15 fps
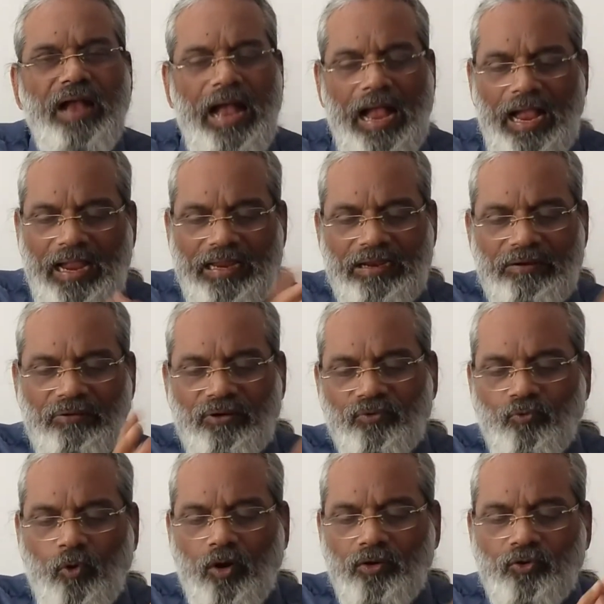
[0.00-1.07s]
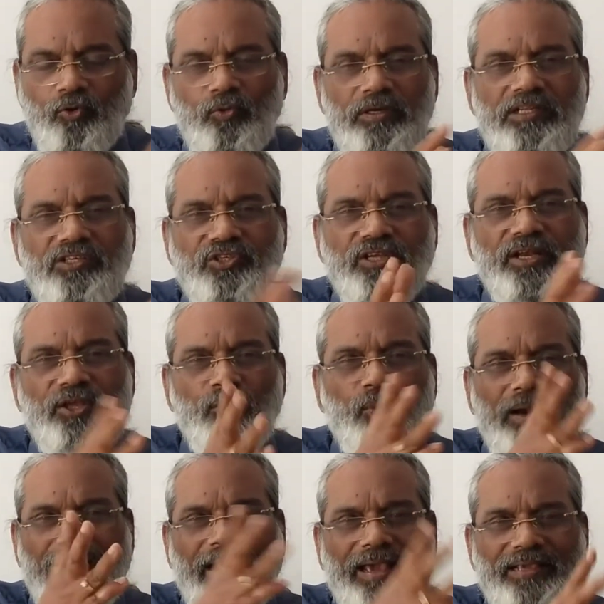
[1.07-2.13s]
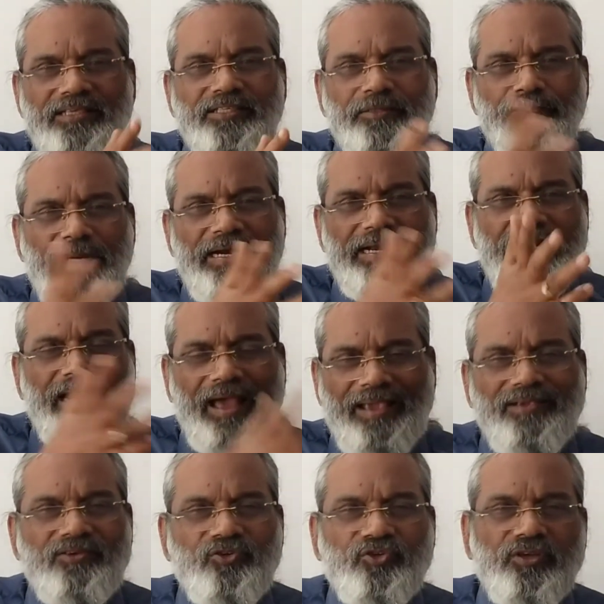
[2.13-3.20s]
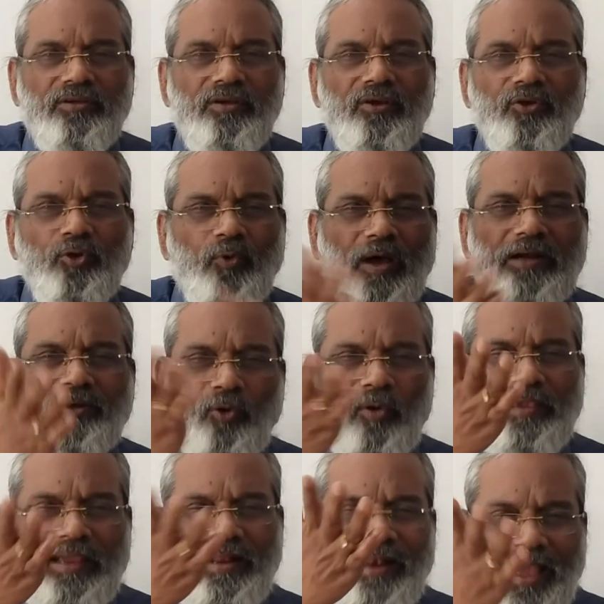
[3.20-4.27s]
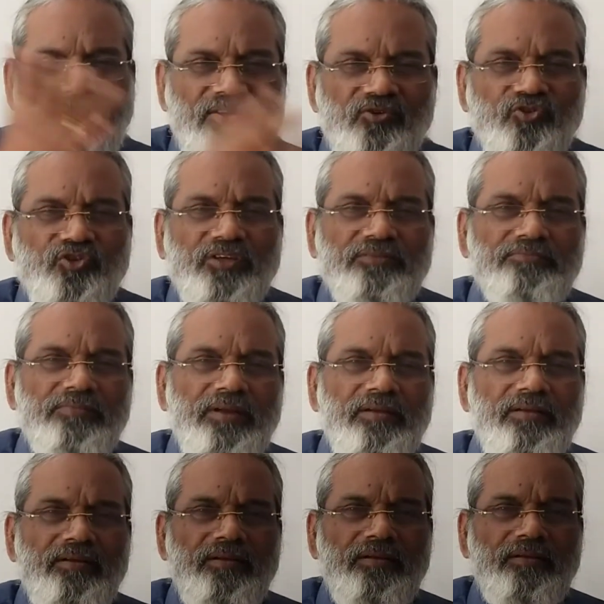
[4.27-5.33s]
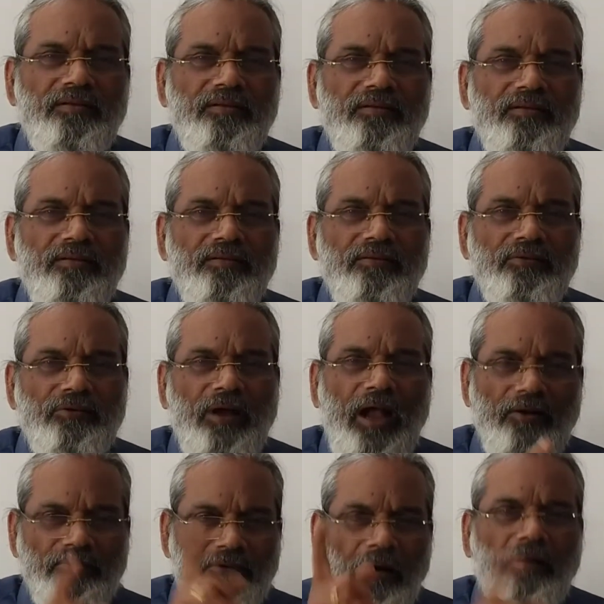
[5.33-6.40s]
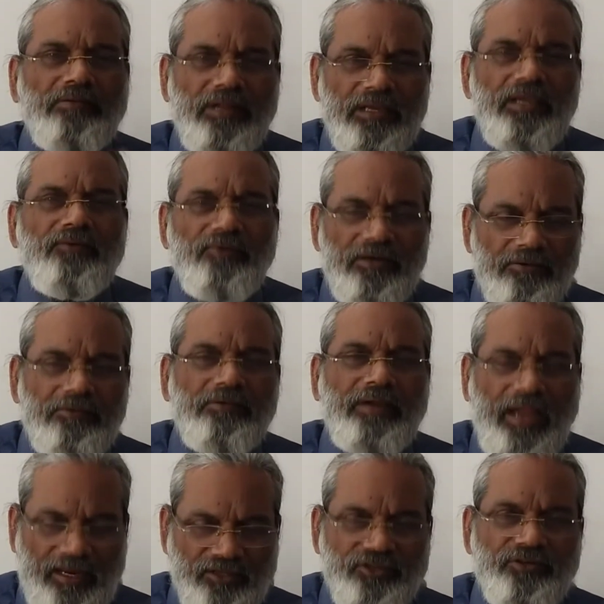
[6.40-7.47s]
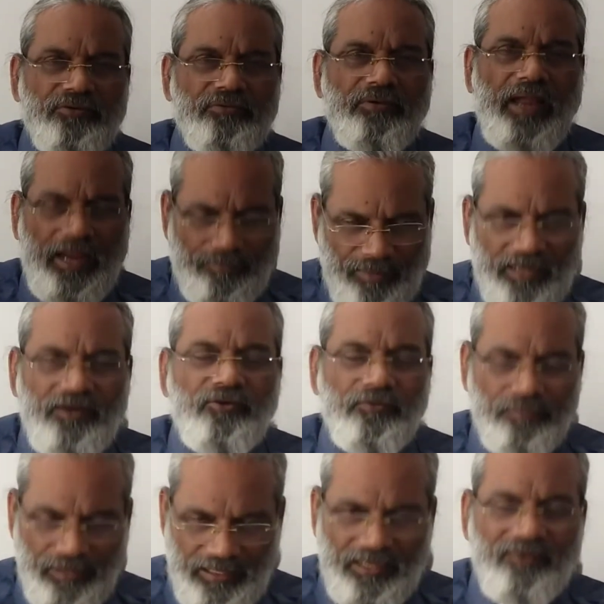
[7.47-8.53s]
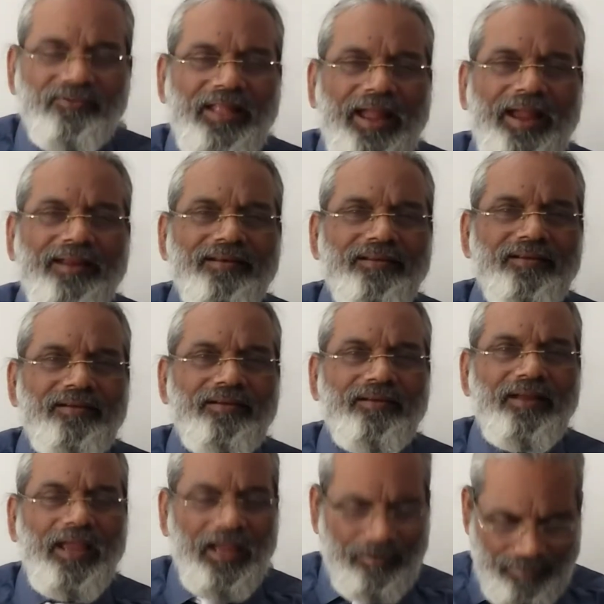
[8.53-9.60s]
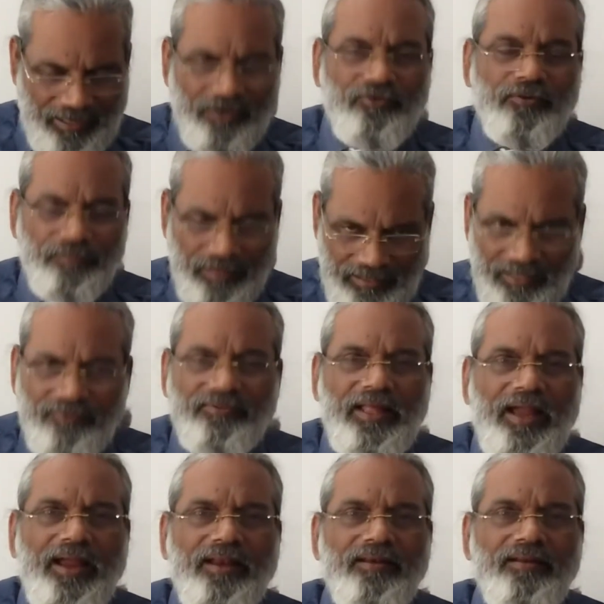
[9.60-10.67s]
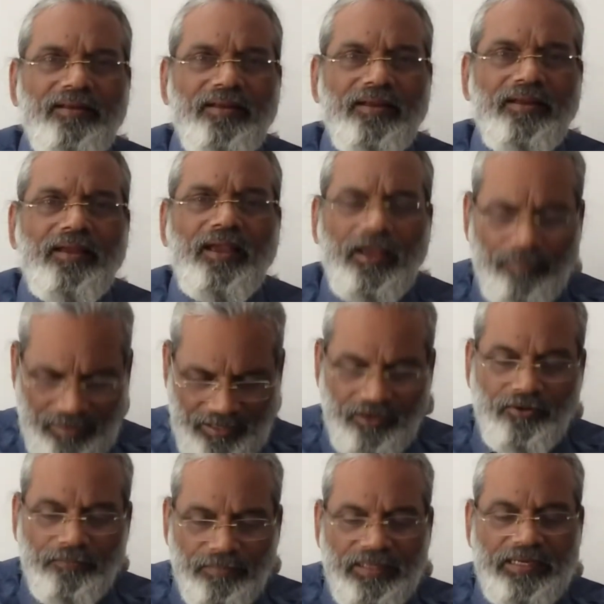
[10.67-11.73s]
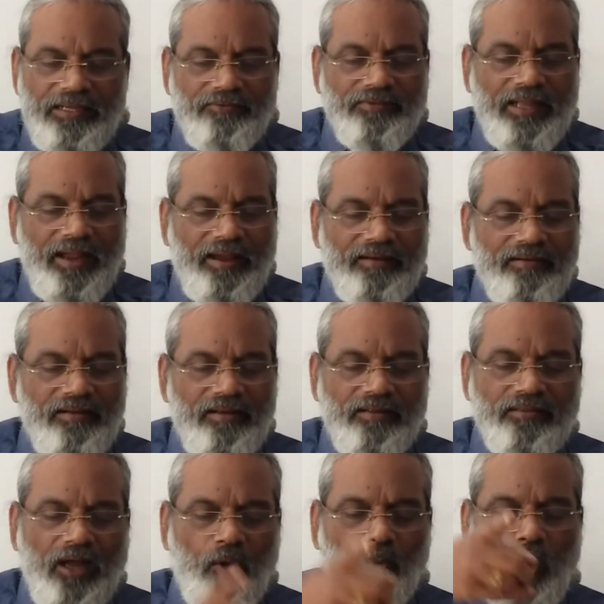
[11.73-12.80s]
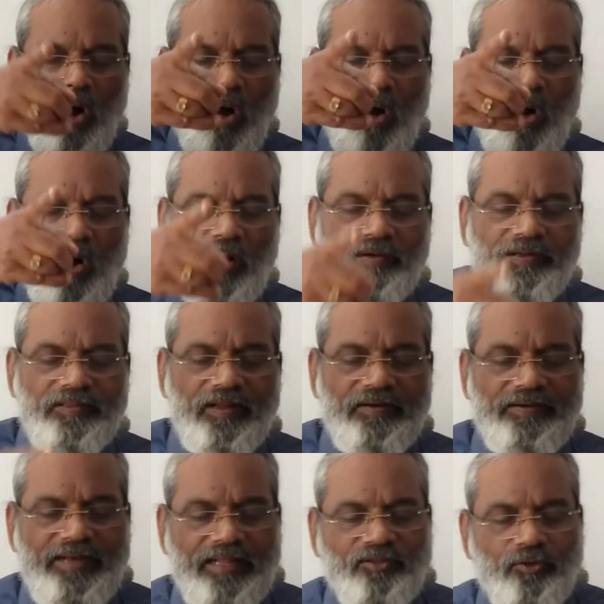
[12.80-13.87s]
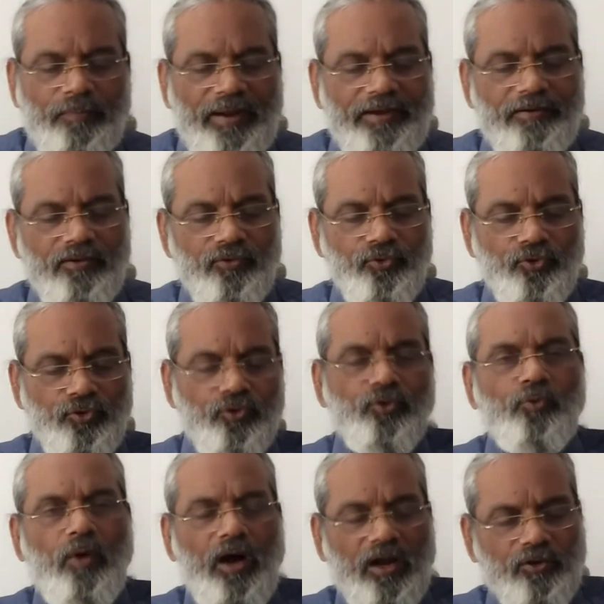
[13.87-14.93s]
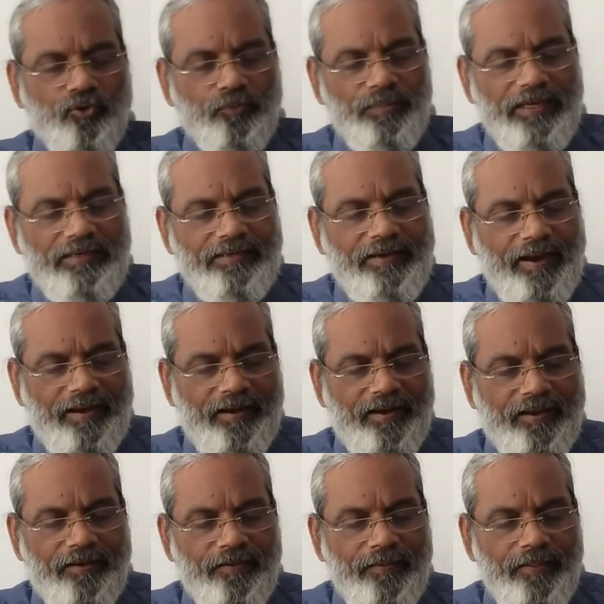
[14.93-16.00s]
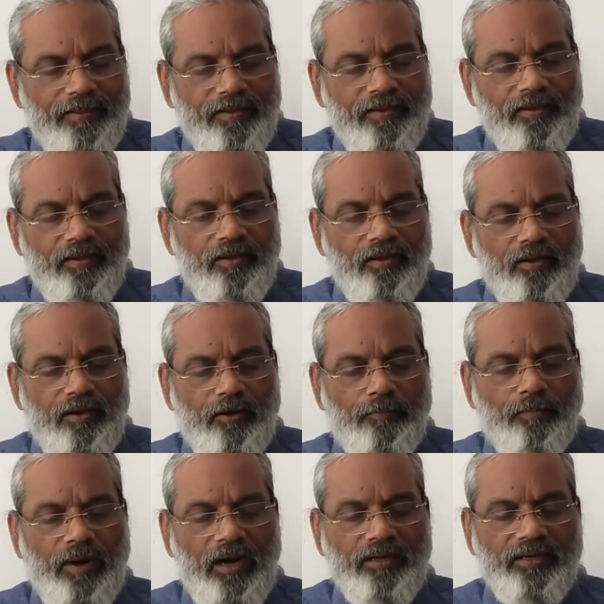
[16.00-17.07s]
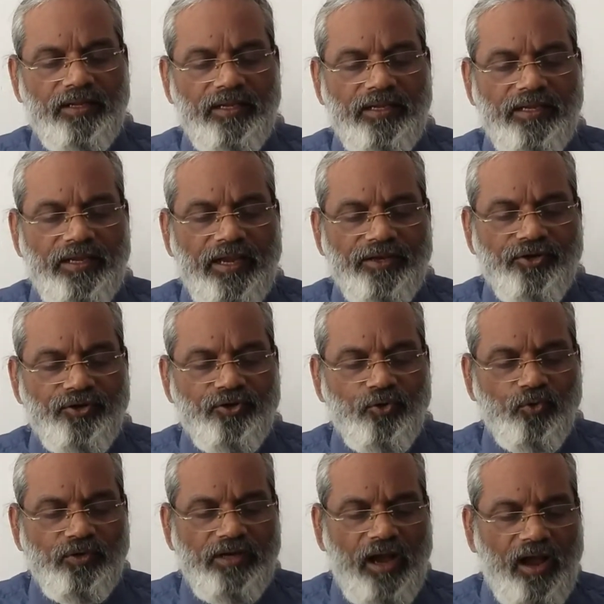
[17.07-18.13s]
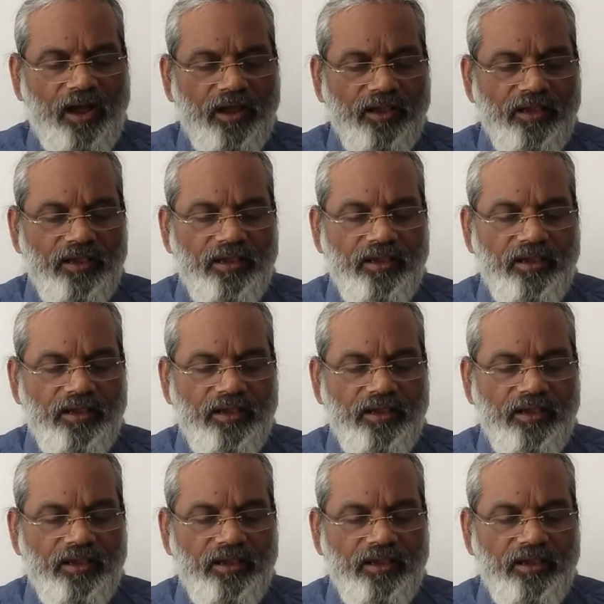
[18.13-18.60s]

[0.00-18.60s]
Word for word: I don't want to listen your lies, bloody lies. You are talking lies. You have not given to Cassio. Am I to believe that? Am I to believe that? Am I to believe that? The what? the deathbed. You are to be dead but yet to die,